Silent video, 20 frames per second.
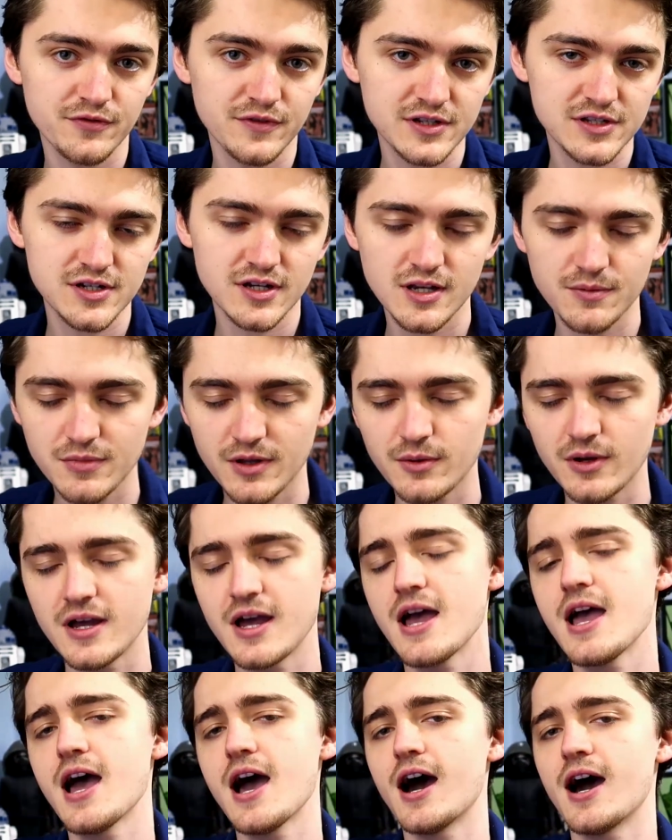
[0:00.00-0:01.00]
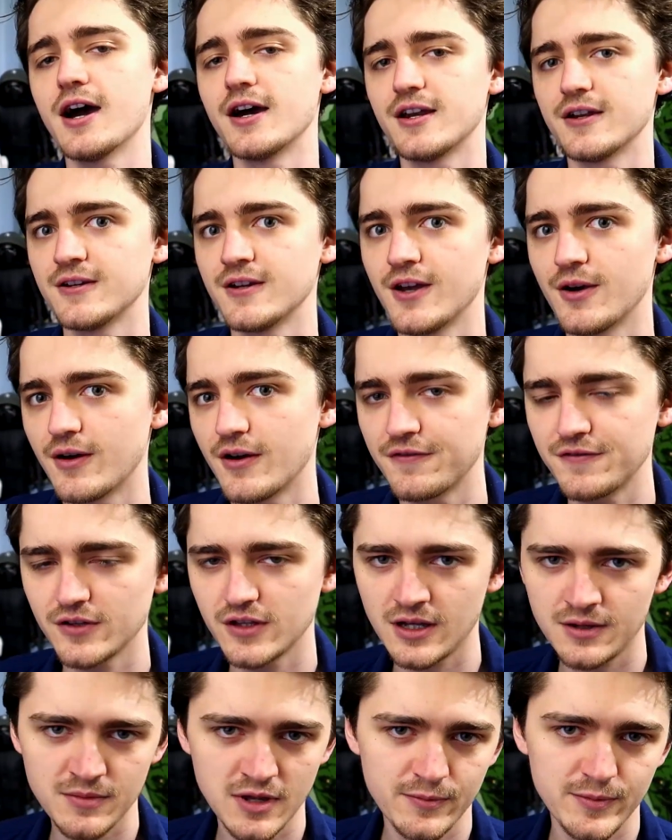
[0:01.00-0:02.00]
with each other, blah, blah? I don't know. I feel
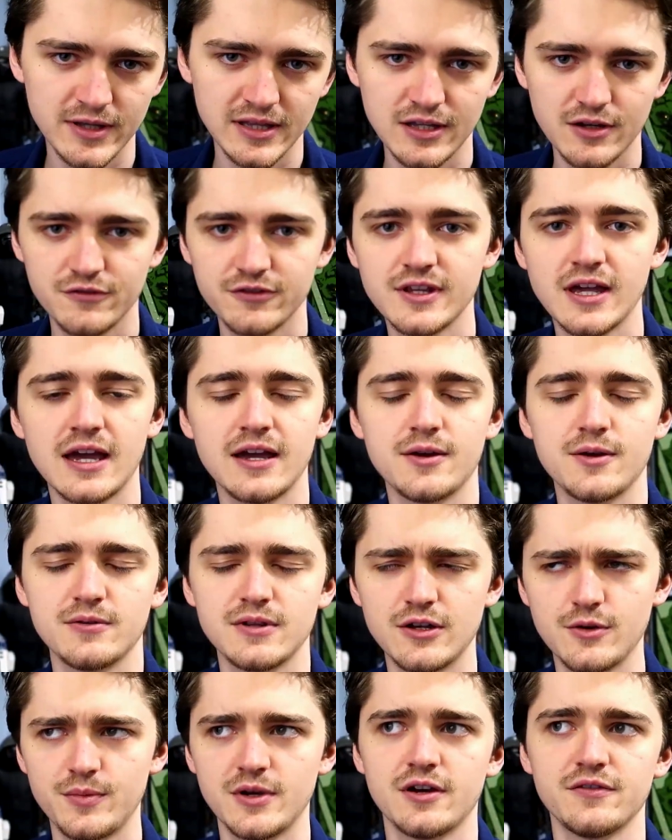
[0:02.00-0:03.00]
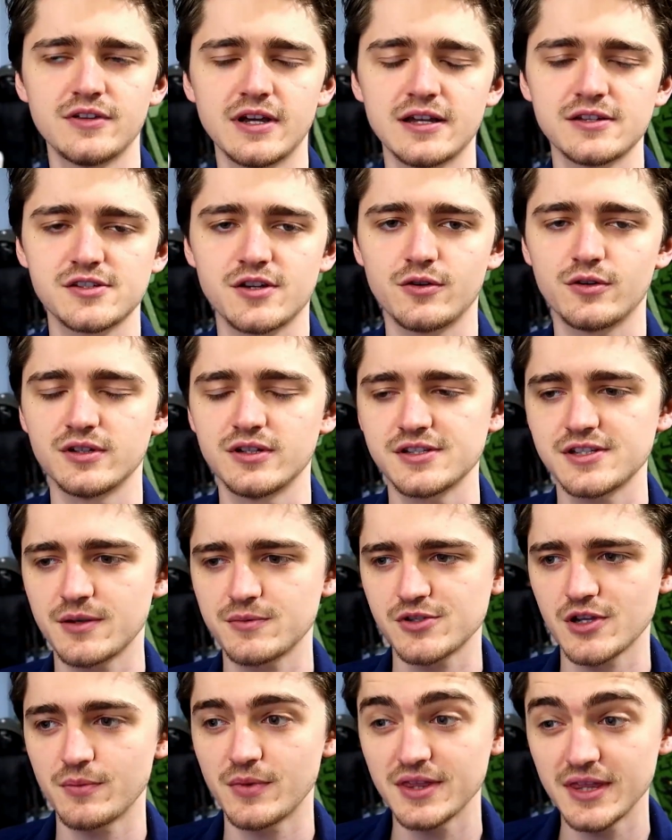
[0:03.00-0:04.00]
like maybe a little, of that, little bit of that is going on in this
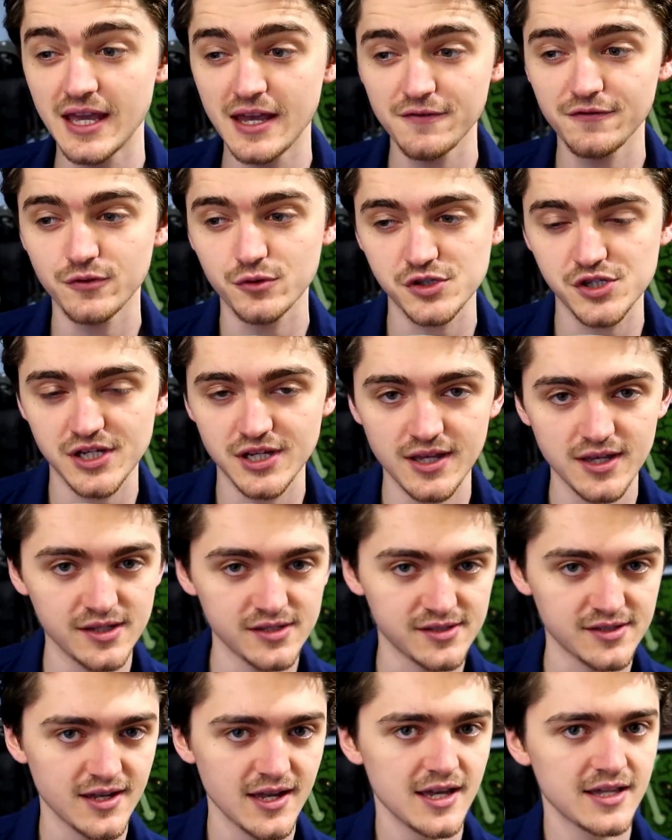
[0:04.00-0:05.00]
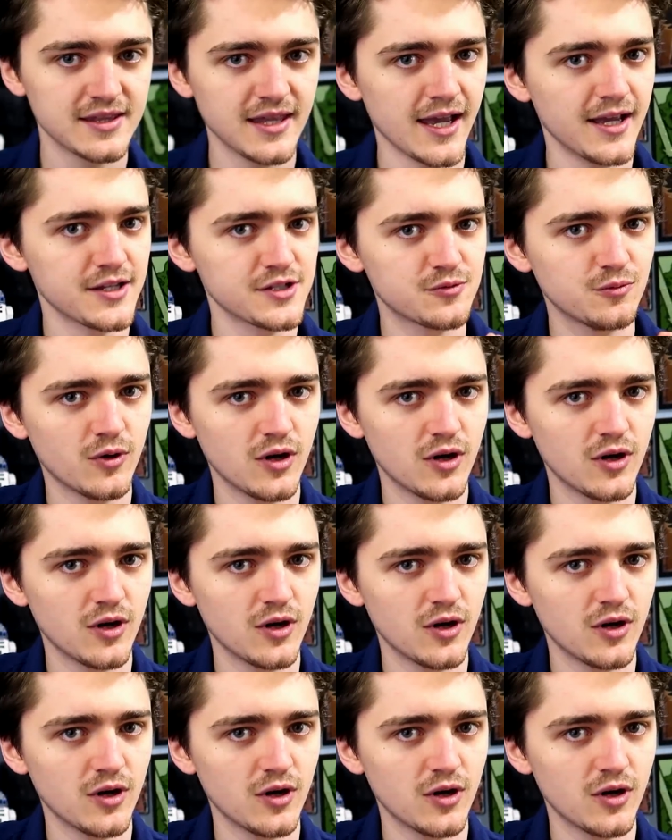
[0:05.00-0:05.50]
episode, but therefore she is. That is